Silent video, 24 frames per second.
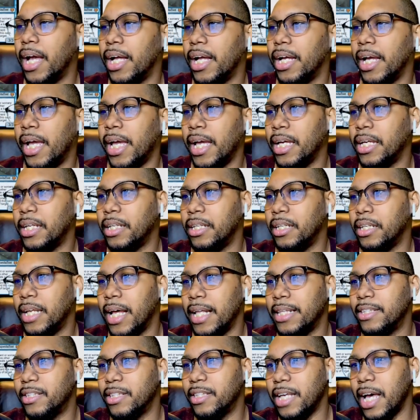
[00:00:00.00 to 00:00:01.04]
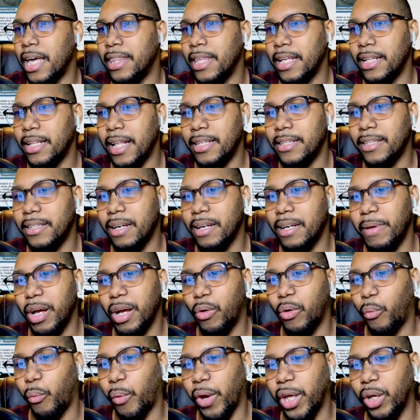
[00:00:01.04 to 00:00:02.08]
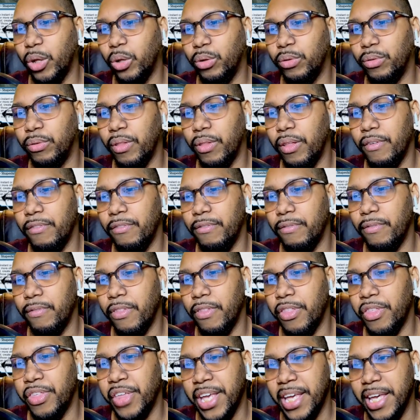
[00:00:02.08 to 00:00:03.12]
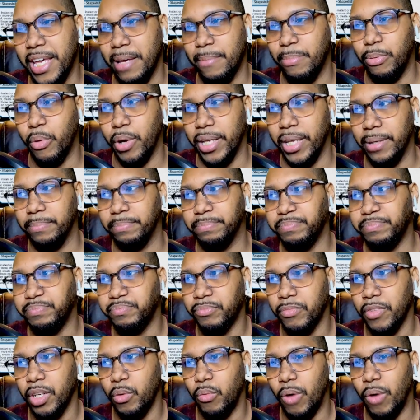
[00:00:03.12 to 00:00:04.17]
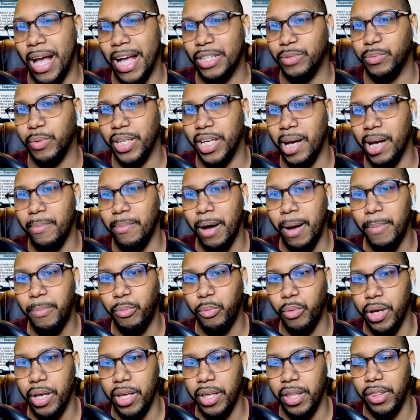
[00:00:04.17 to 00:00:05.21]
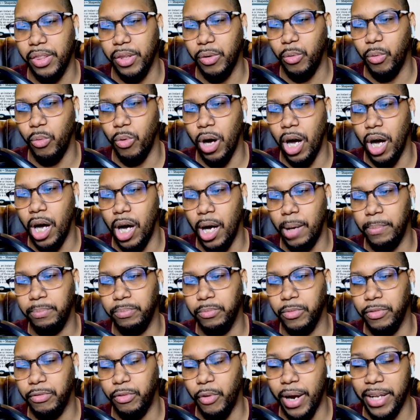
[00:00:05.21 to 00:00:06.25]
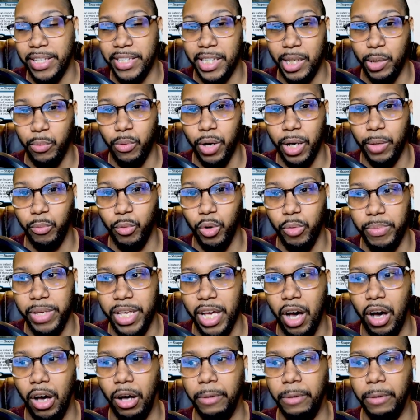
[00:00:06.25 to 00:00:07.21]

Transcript: And I think that's going to be a real thinking point as we come up with Phyrexia 1 will be all.